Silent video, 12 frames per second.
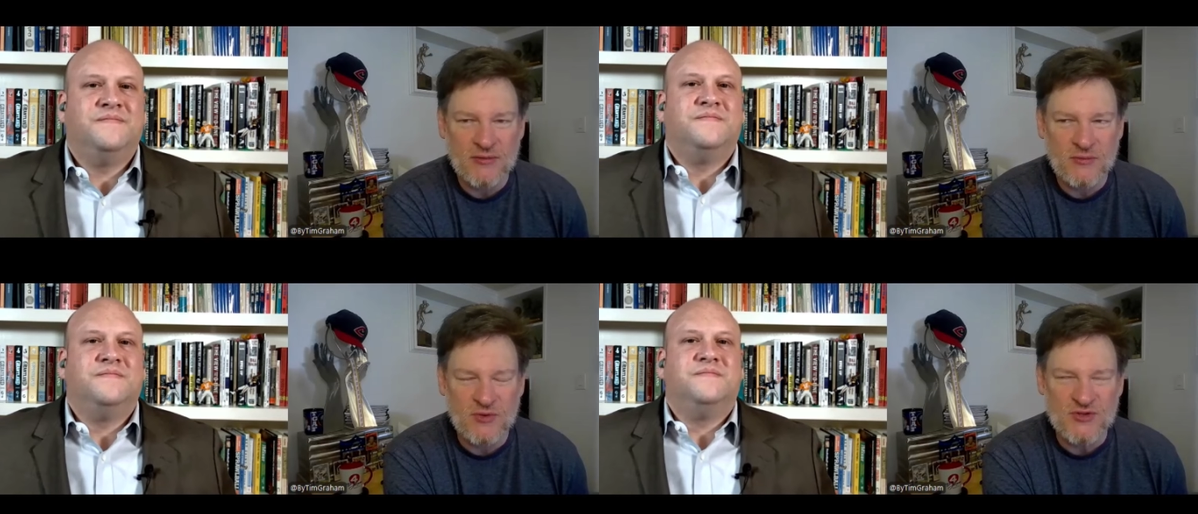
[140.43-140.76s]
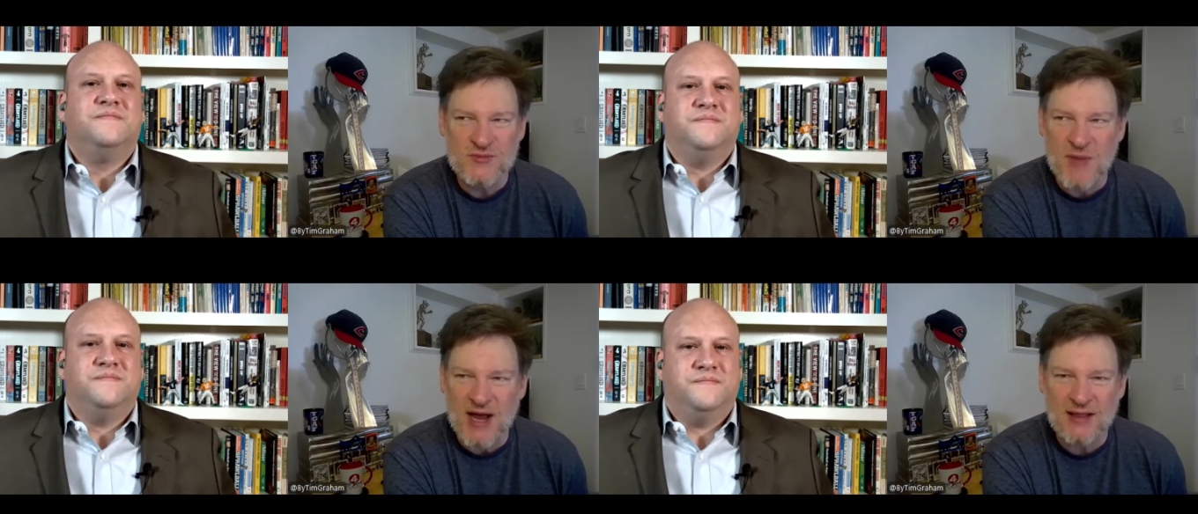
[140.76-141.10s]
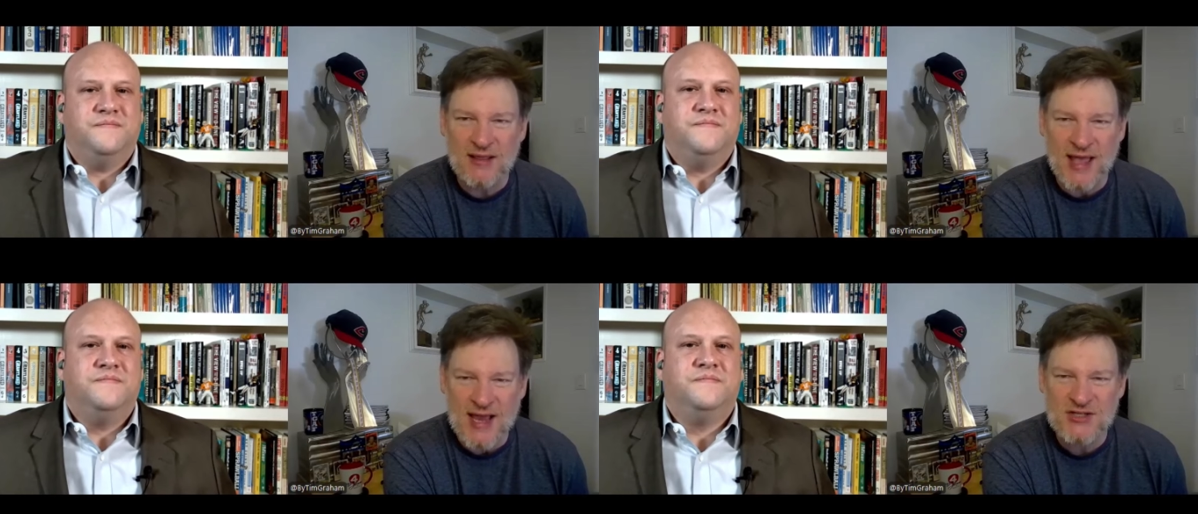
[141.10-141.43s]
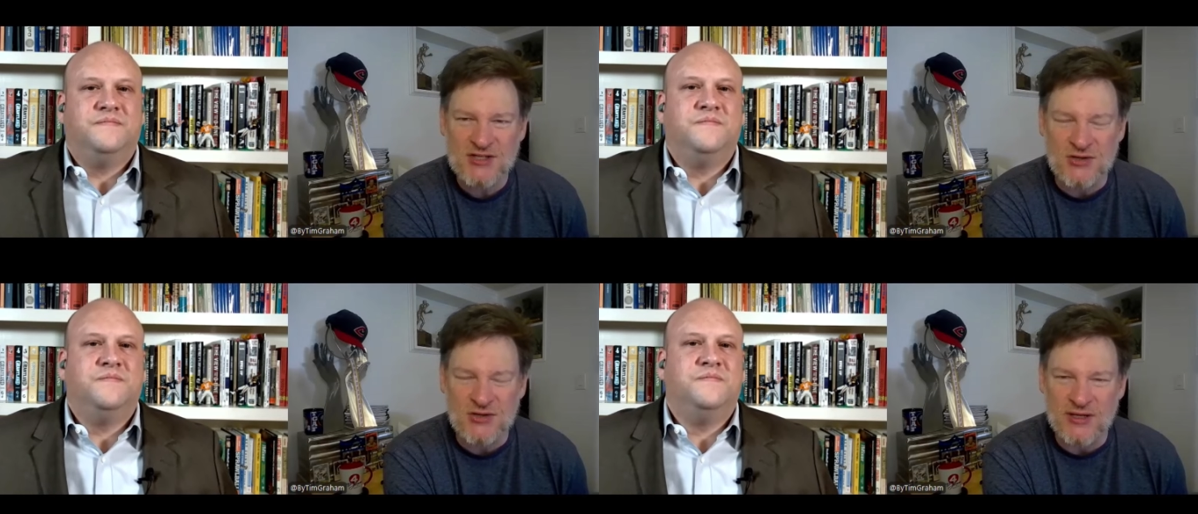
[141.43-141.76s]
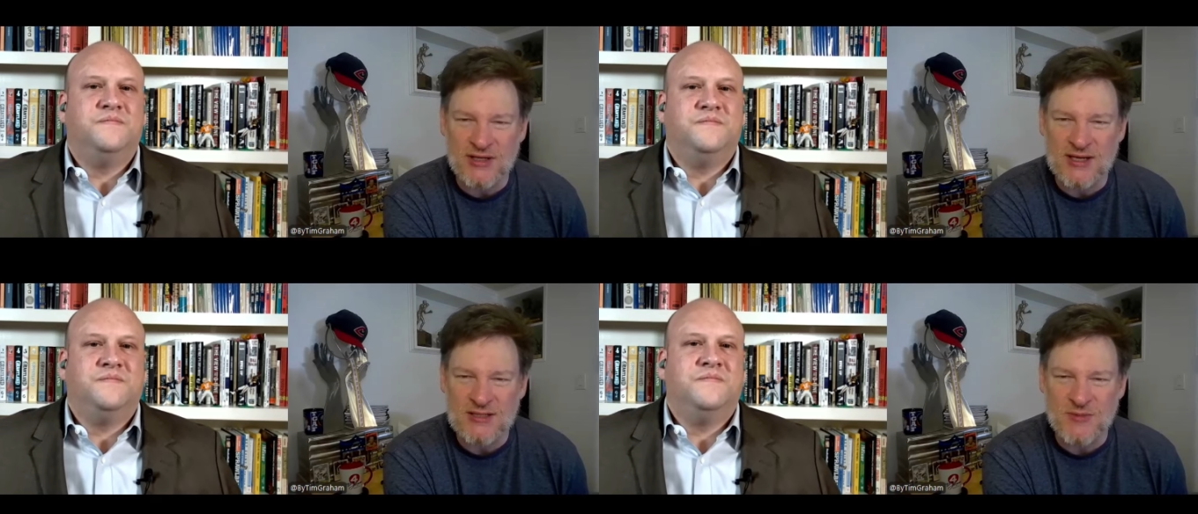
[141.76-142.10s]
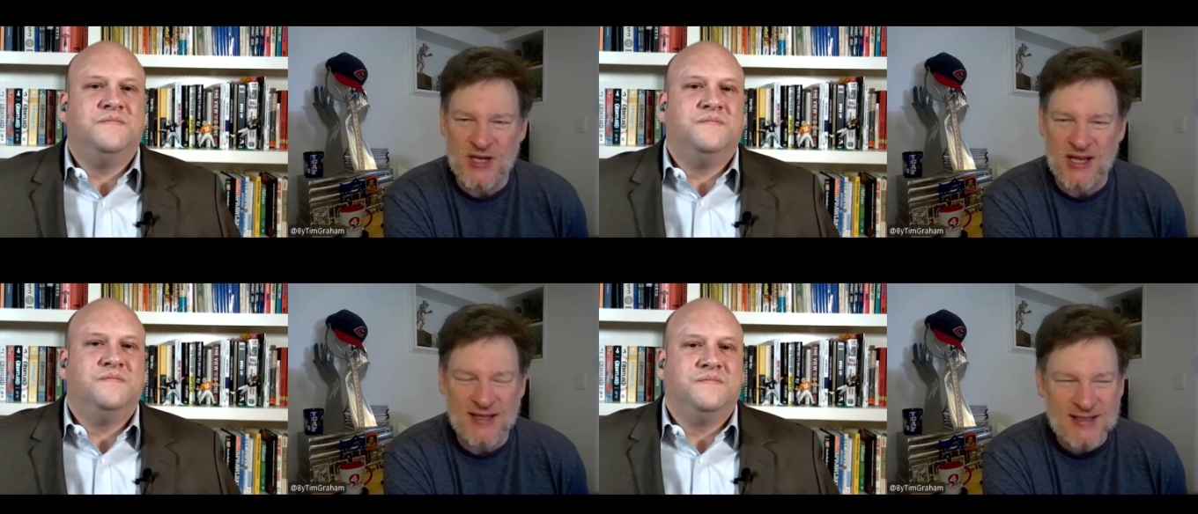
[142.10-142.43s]
Speaker 1: Which was my last year at E S
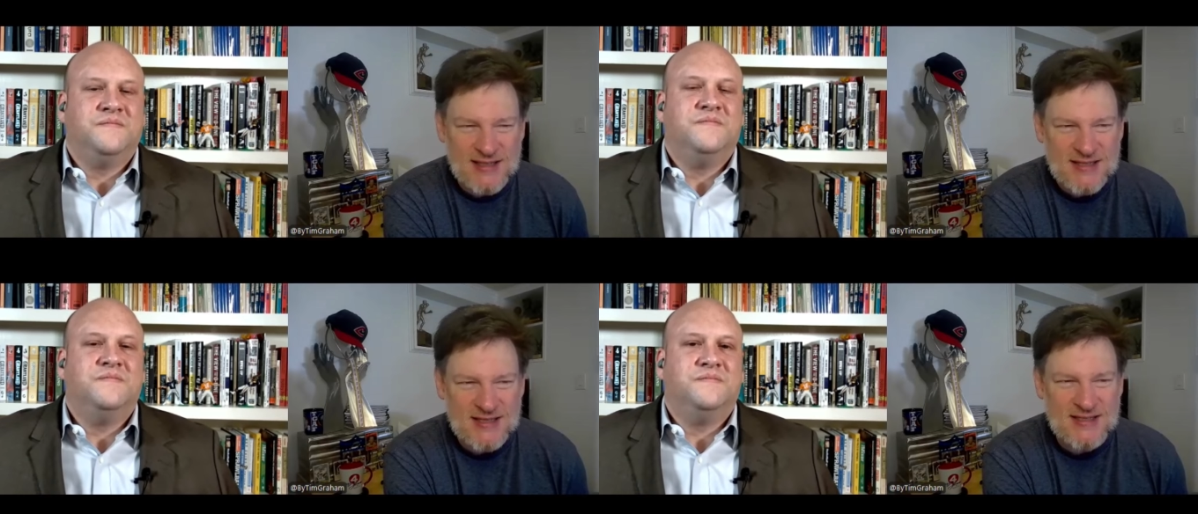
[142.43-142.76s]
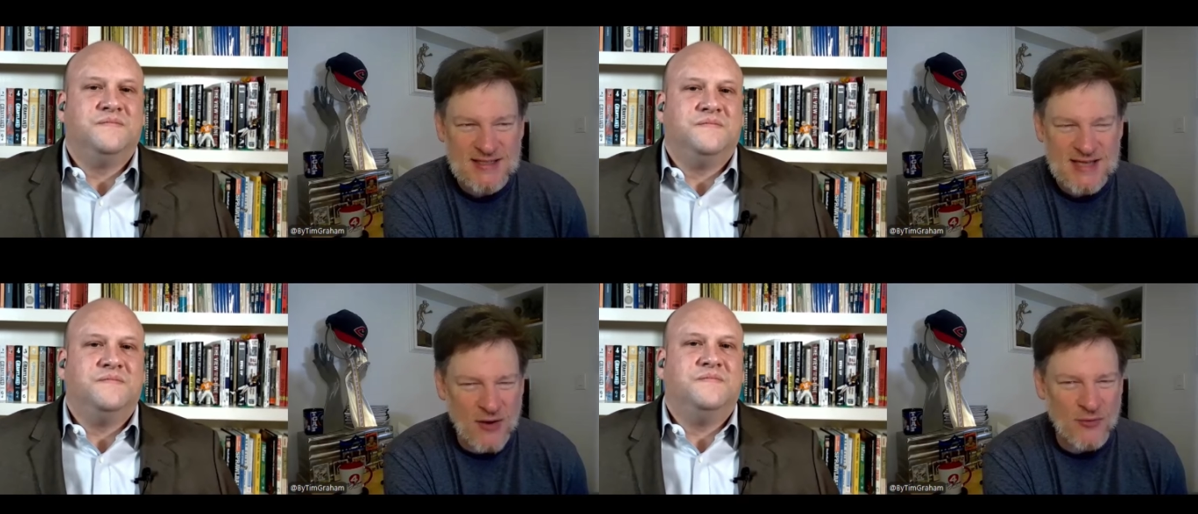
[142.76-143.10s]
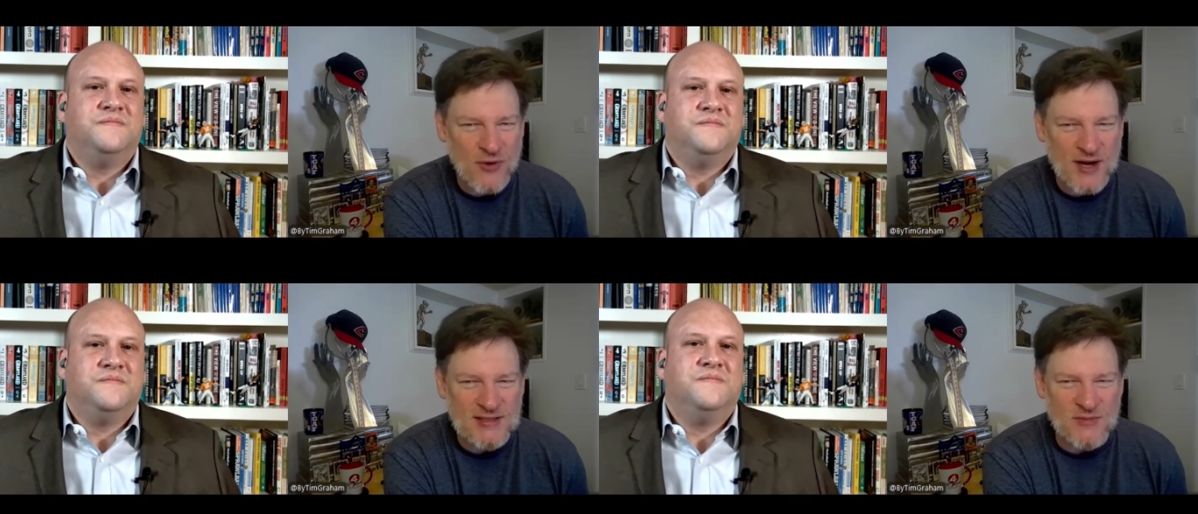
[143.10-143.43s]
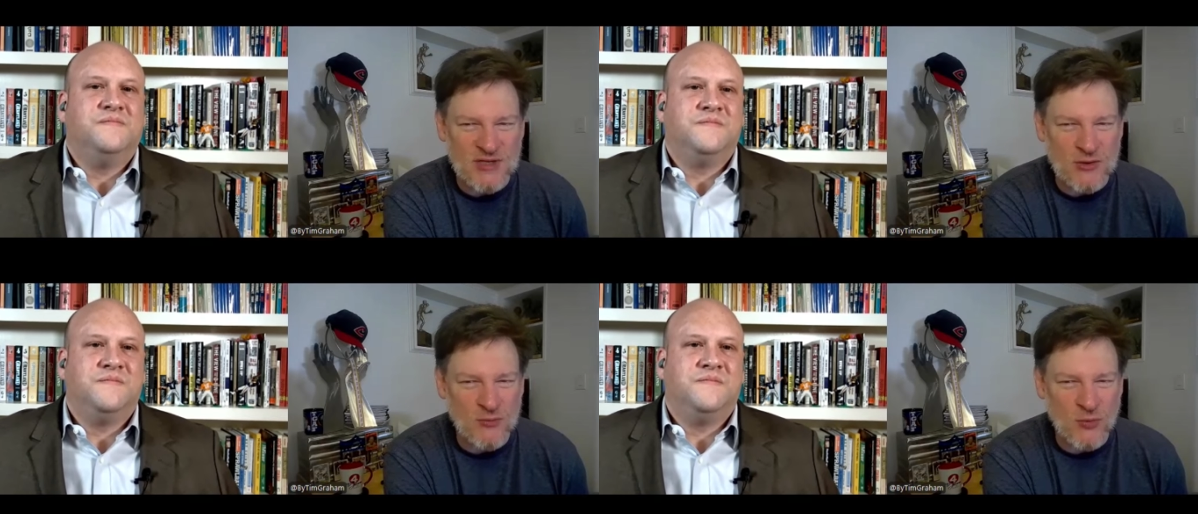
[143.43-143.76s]
P N. That doesn't sound right to me.